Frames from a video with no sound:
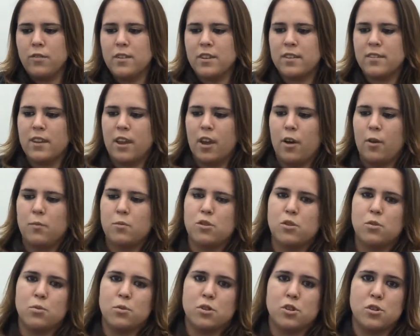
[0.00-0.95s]
of these help
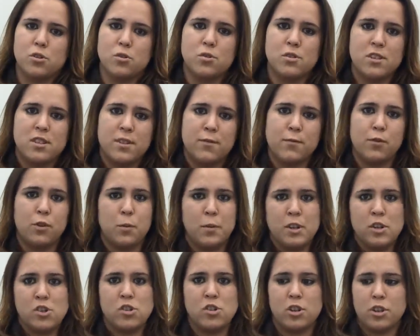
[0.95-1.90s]
to reduce
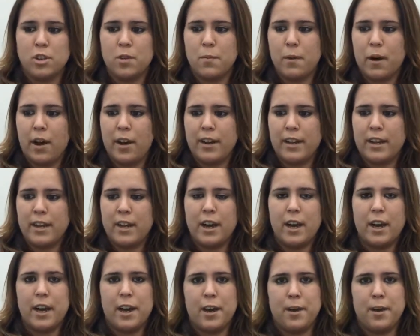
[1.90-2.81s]
inflammation in the body.